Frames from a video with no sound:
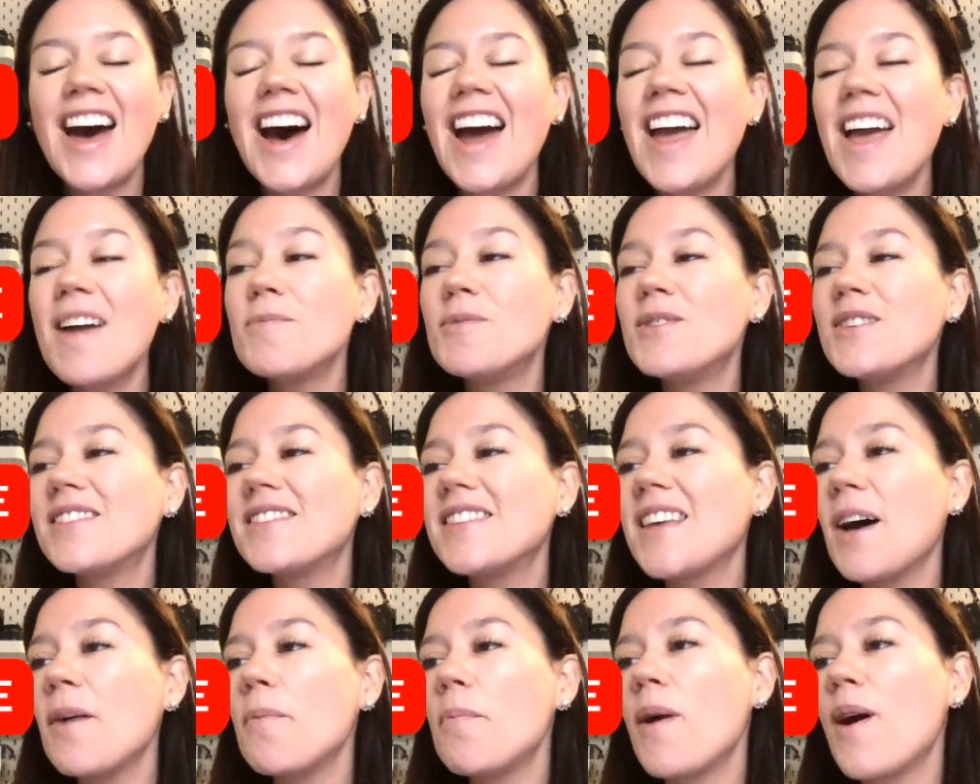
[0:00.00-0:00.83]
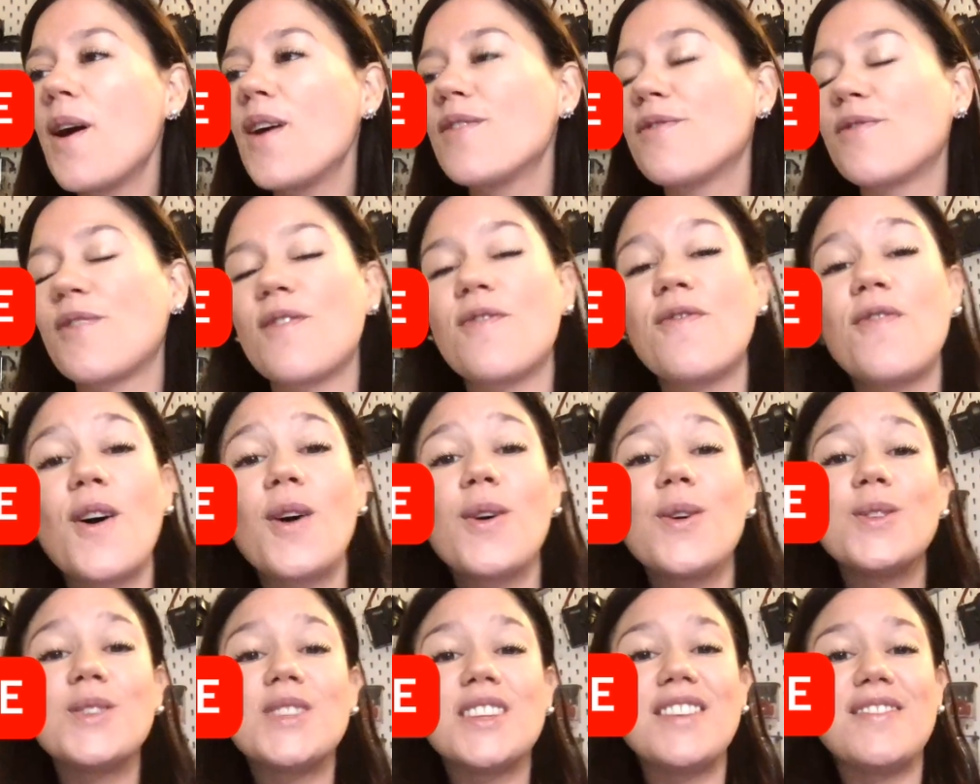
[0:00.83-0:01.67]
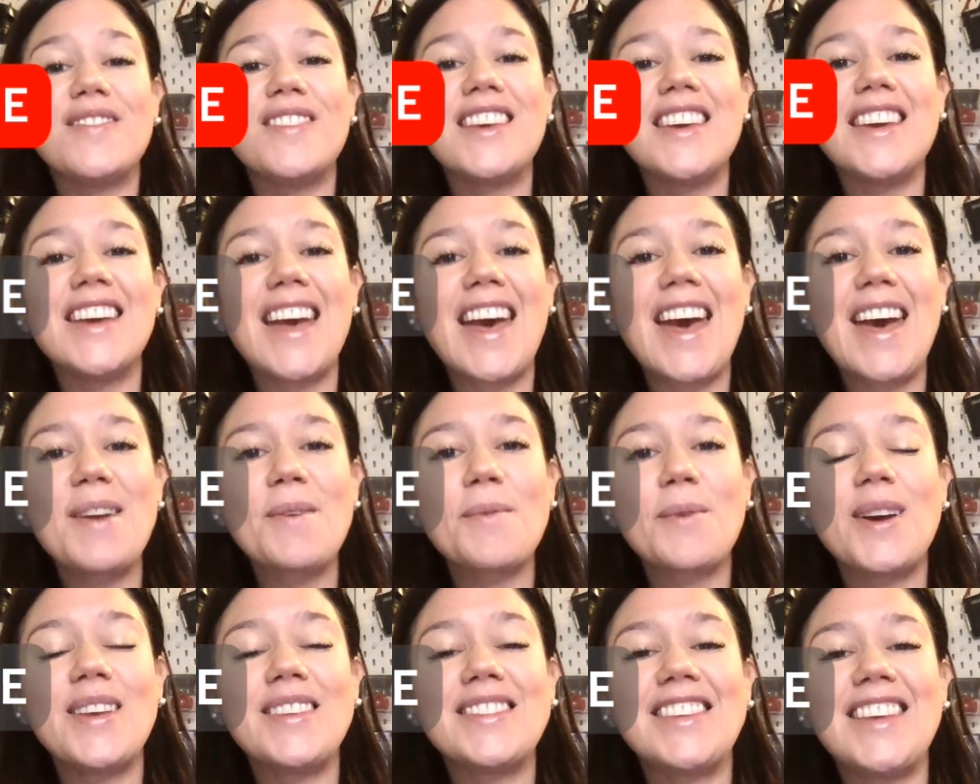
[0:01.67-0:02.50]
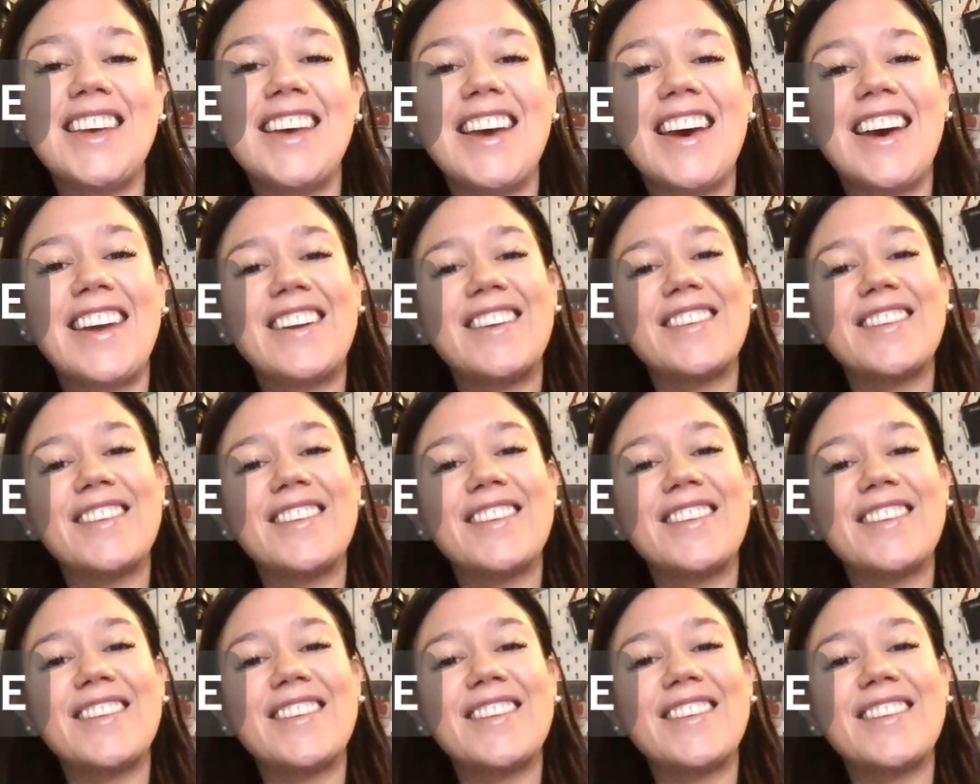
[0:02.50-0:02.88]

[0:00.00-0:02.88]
I am Giselle Behrens for Photo TV NYC,